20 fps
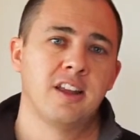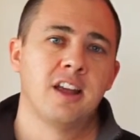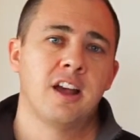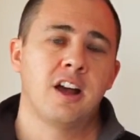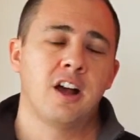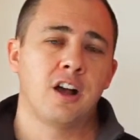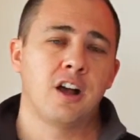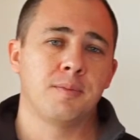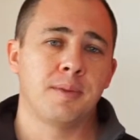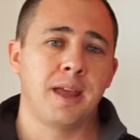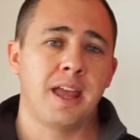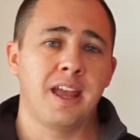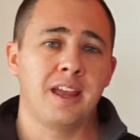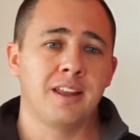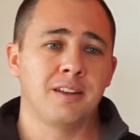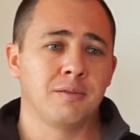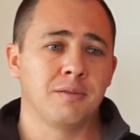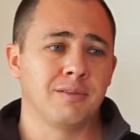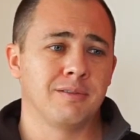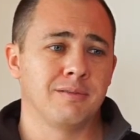
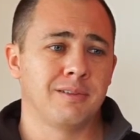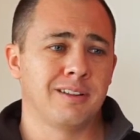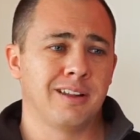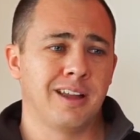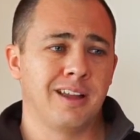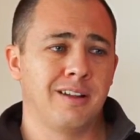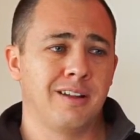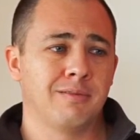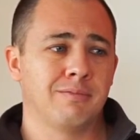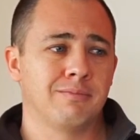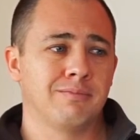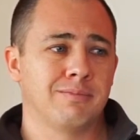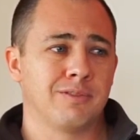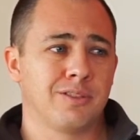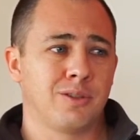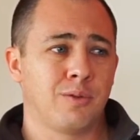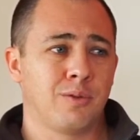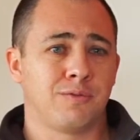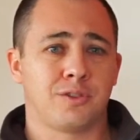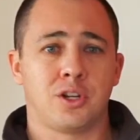and
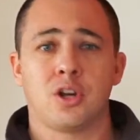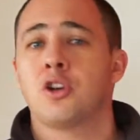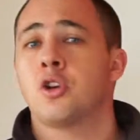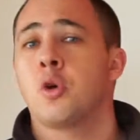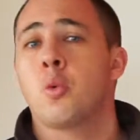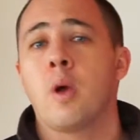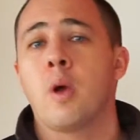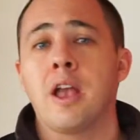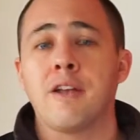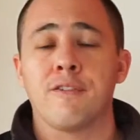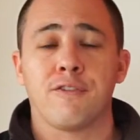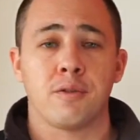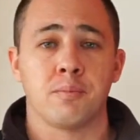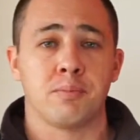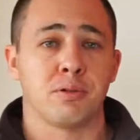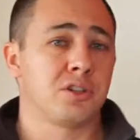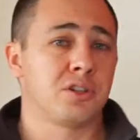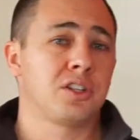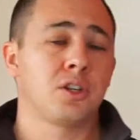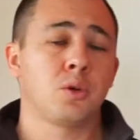sort of turned away from
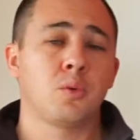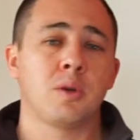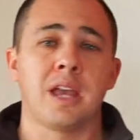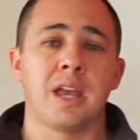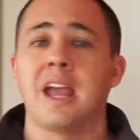pursuing